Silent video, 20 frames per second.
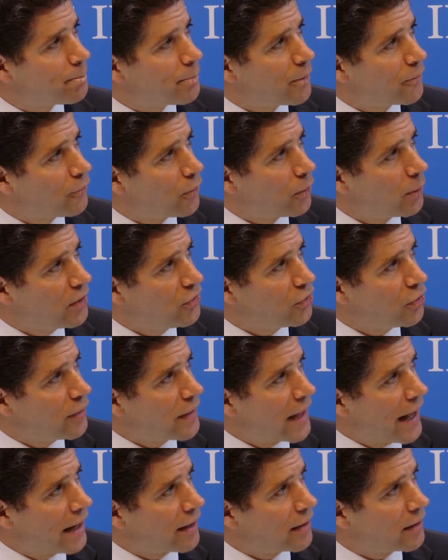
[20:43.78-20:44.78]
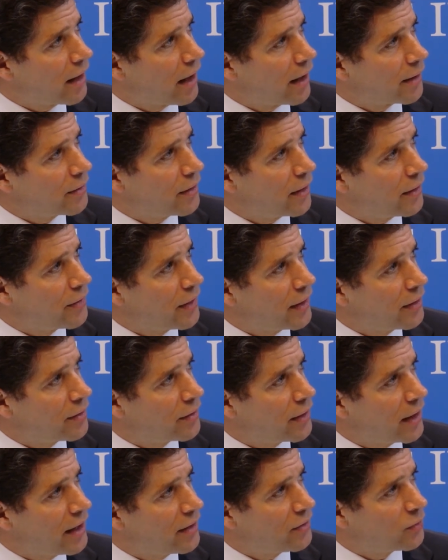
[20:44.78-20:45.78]
Before we do that,
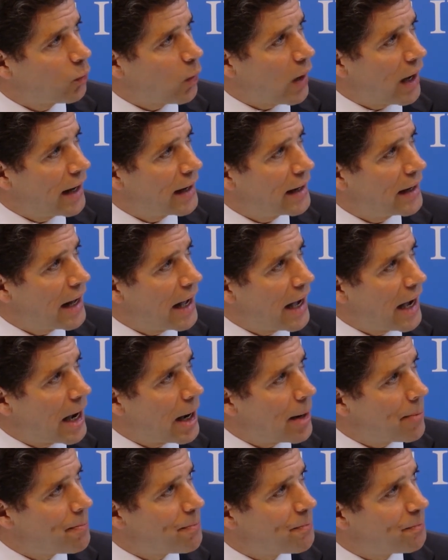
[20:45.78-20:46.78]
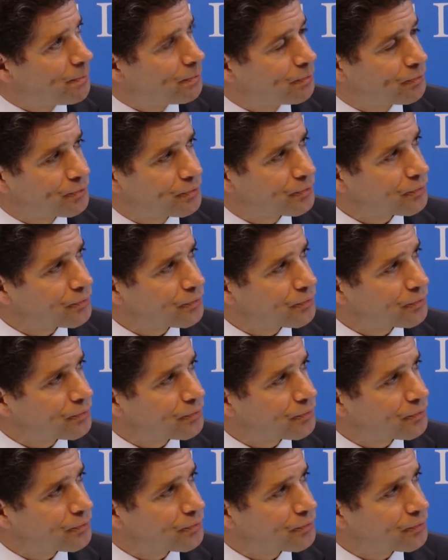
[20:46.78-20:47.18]
there's one.